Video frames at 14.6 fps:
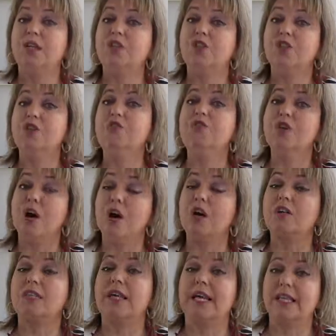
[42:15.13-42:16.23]
do
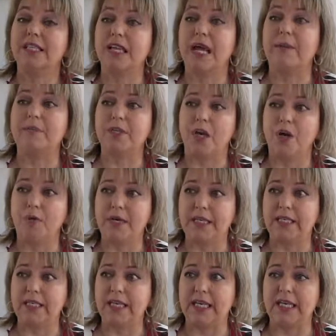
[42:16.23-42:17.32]
not accept
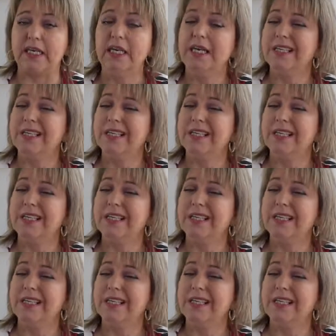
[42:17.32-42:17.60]
OET.